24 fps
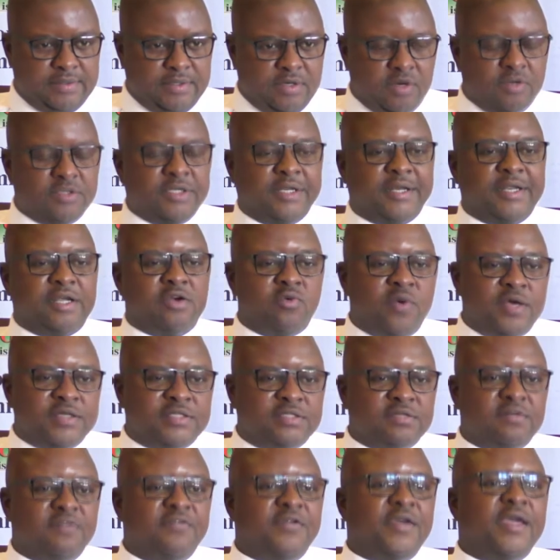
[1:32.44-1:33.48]
on
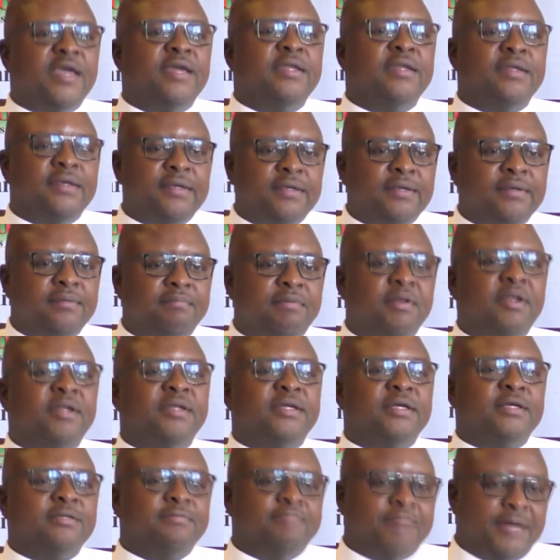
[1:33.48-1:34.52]
request of any
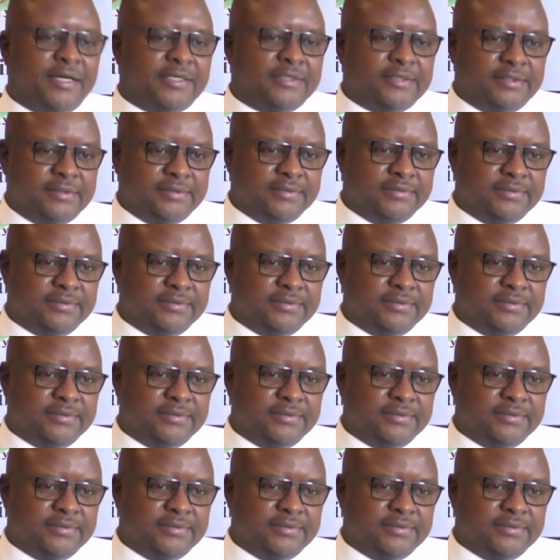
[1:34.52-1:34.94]
political party